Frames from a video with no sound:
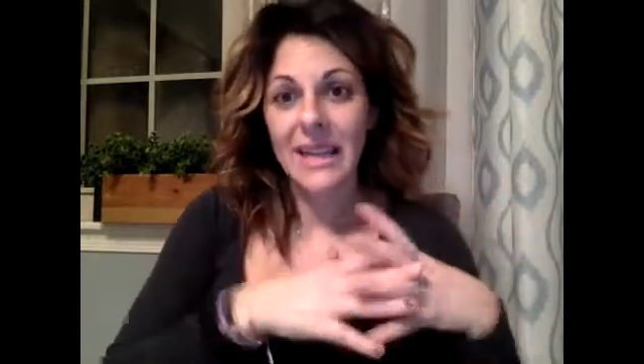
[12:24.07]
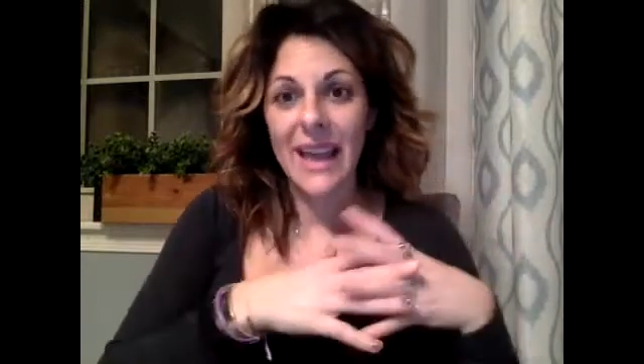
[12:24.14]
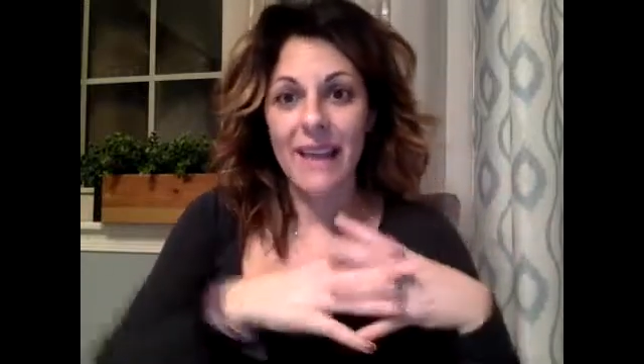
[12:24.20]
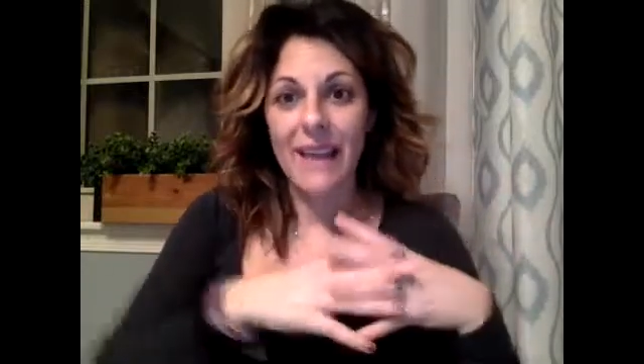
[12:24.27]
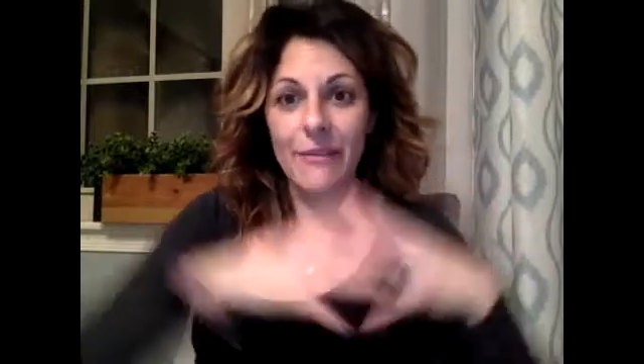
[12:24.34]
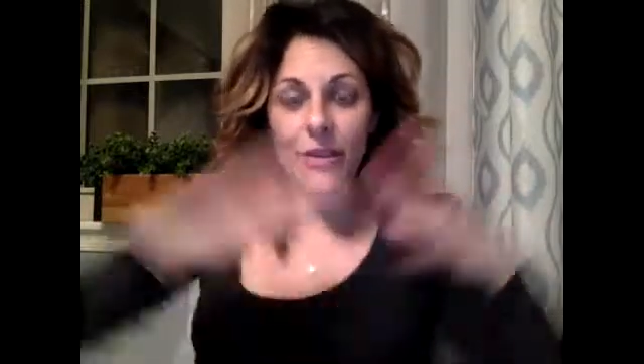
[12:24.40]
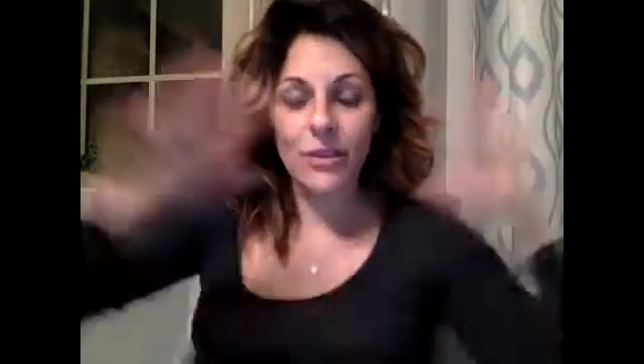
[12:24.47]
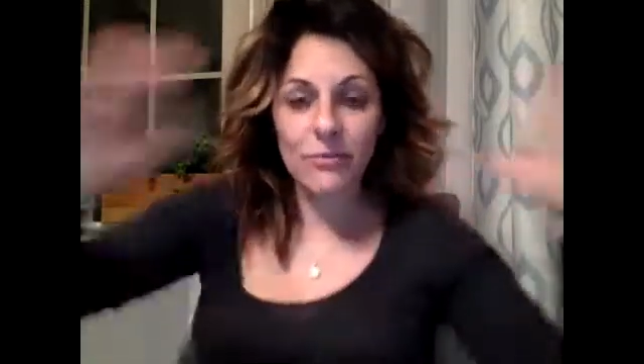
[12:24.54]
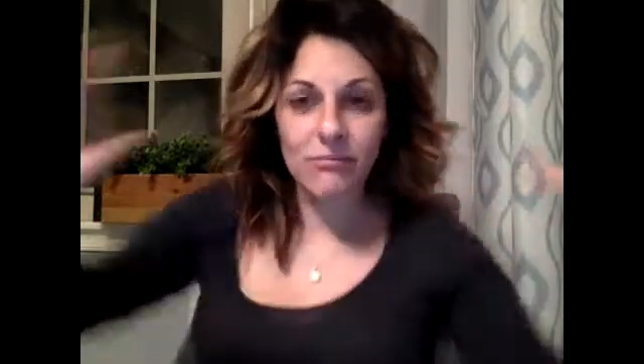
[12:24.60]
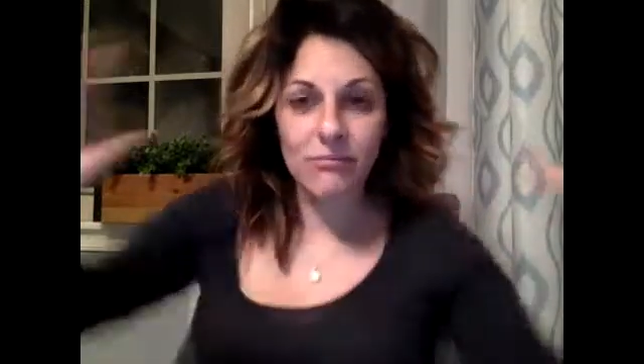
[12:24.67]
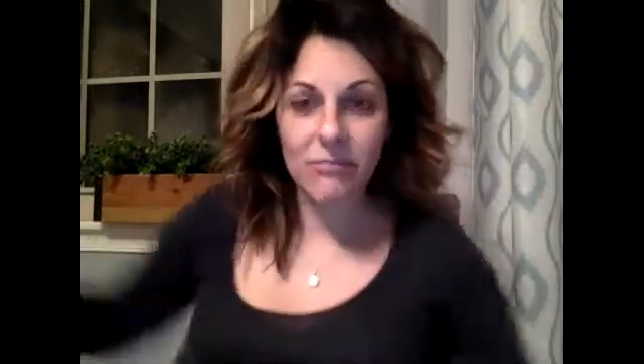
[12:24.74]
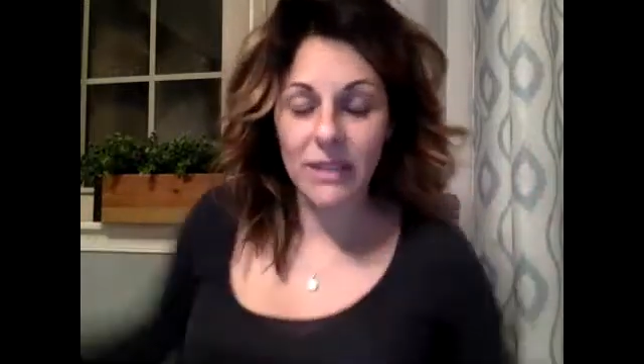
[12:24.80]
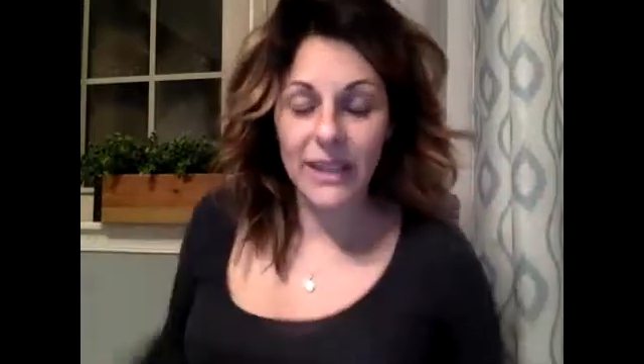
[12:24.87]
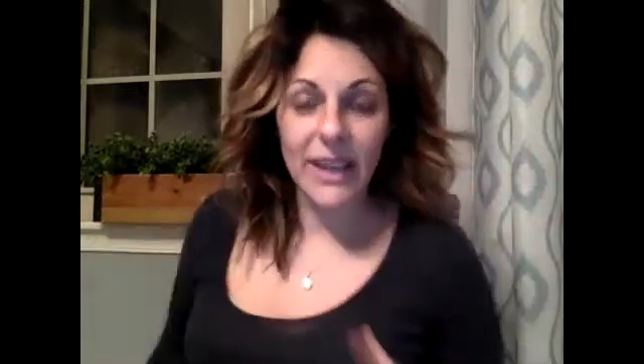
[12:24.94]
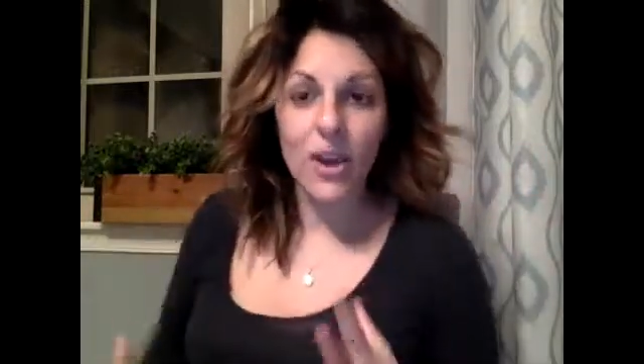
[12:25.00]
ever
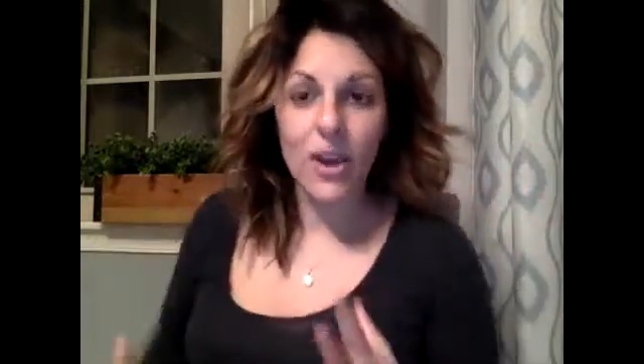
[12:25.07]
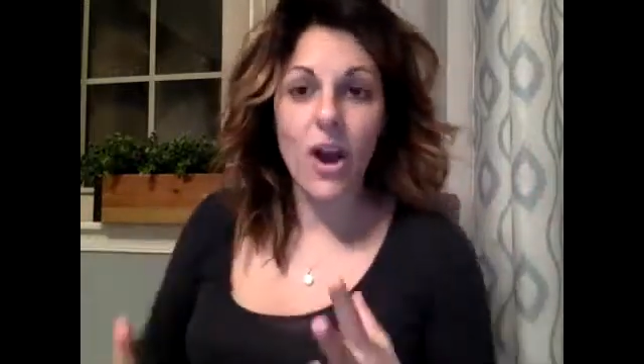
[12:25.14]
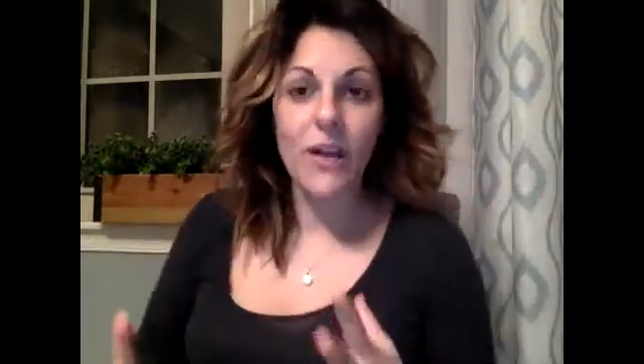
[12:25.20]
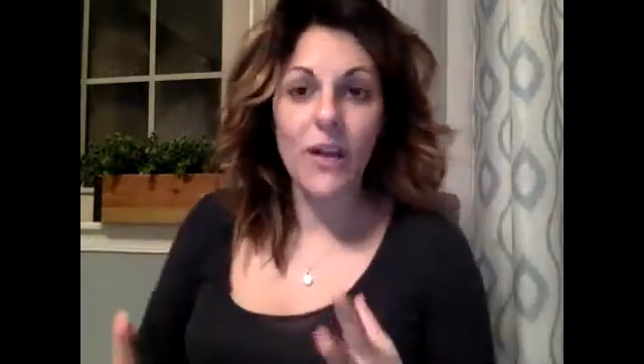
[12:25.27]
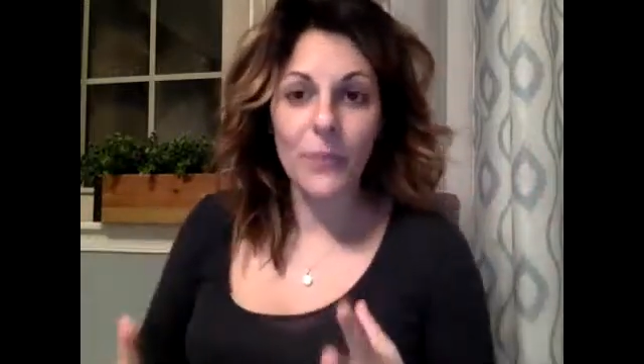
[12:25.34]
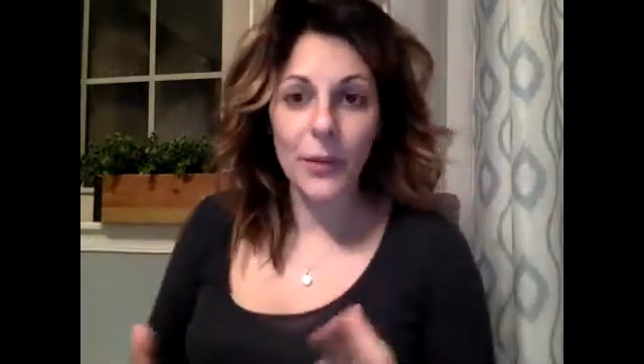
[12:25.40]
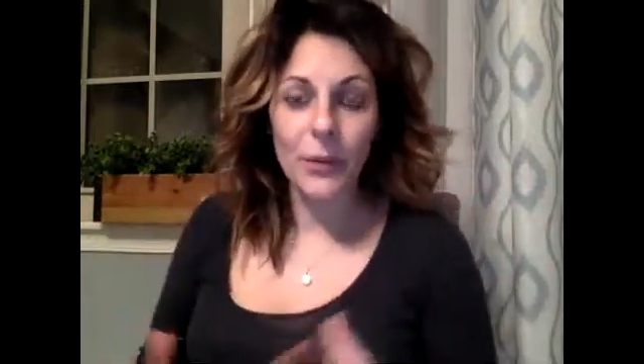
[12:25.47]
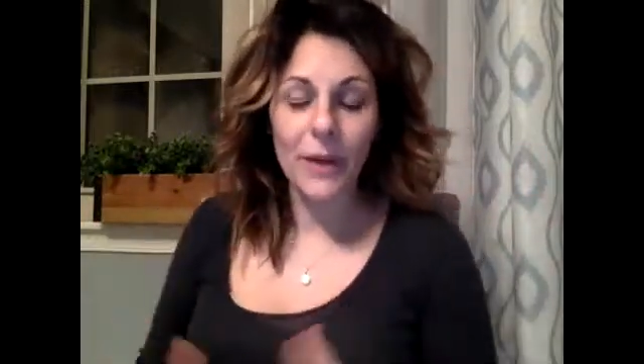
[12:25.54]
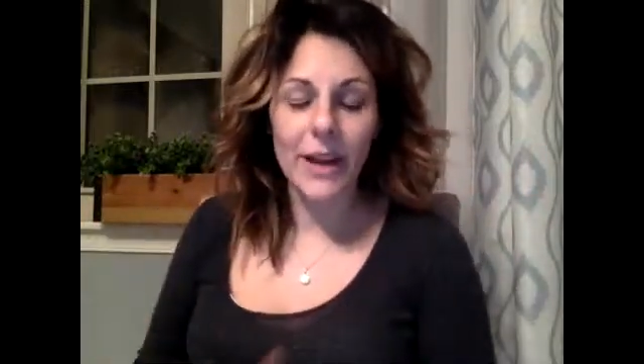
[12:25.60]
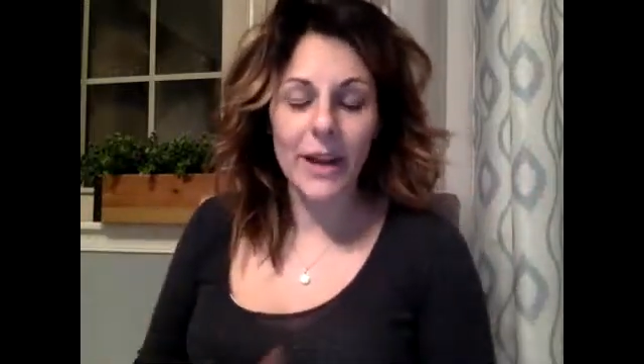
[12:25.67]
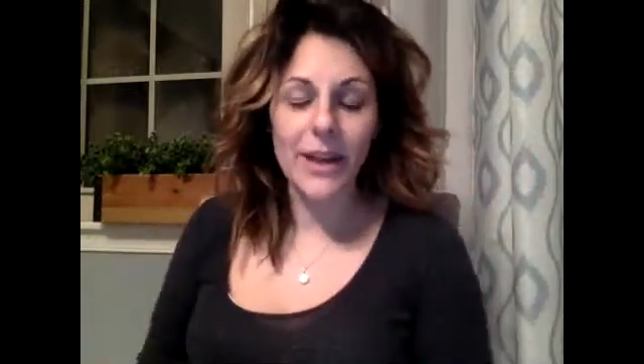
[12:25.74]
kick off with the right